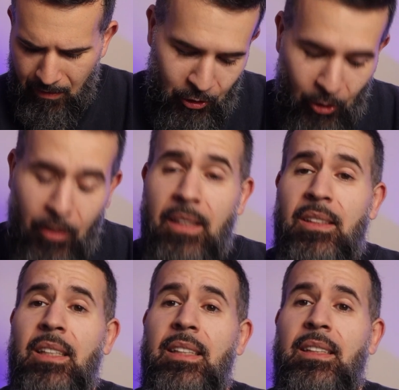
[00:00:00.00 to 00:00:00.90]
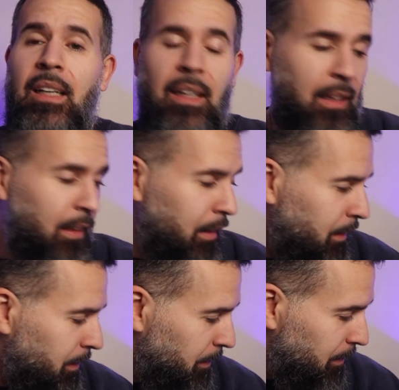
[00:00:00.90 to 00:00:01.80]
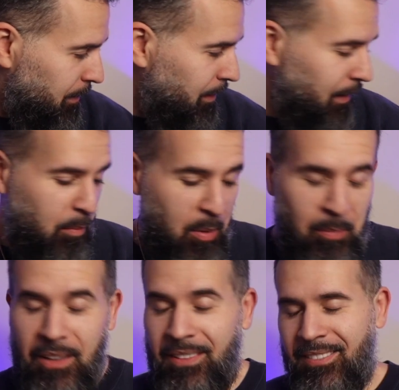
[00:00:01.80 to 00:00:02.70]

So this is, uh, let me,